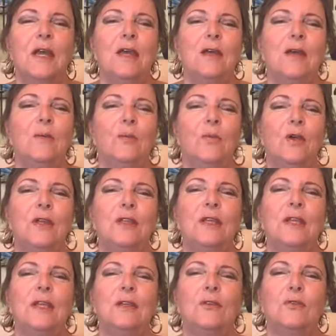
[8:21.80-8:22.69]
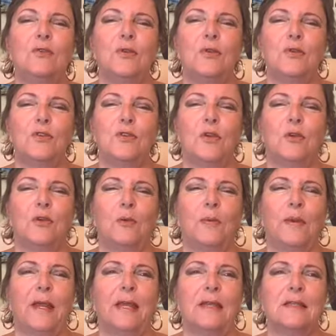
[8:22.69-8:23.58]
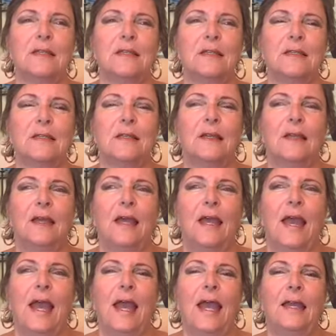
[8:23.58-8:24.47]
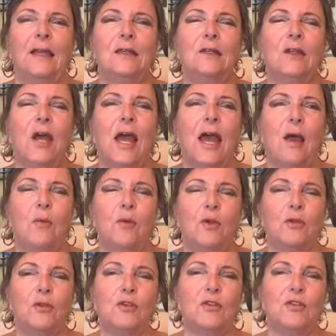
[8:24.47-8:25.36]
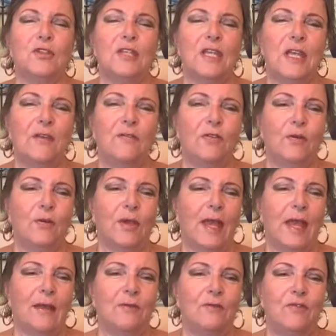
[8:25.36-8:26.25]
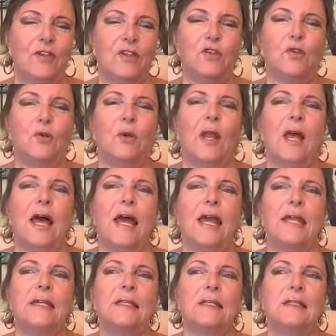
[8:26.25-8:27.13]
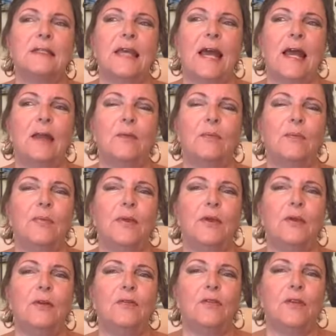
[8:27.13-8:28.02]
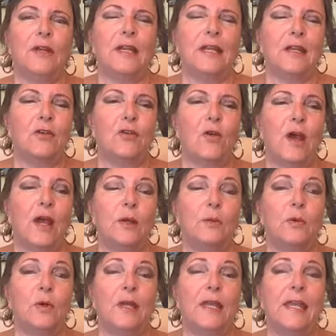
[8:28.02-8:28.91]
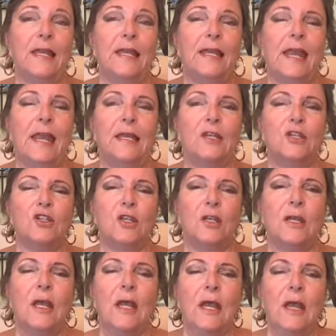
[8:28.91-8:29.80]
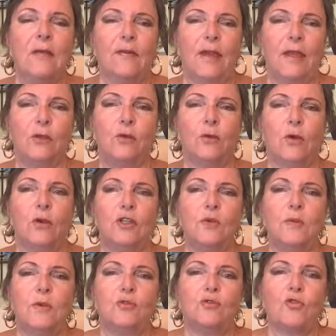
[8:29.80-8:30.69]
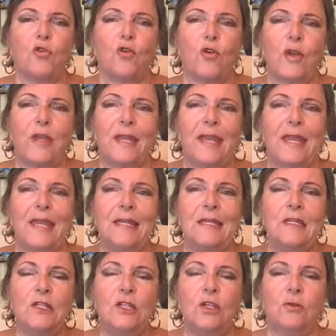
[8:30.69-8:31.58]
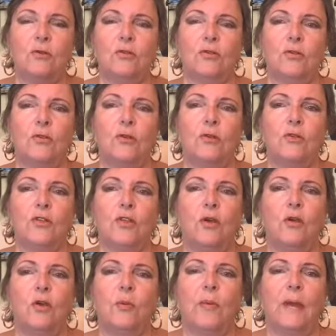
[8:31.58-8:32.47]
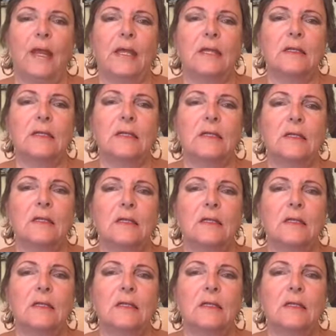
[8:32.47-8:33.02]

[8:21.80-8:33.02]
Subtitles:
breathing in through your solar plexus. And I want you to see if you can visualize that beautiful and incredible healing energy that you're going to be drawing into you through your solar plexus.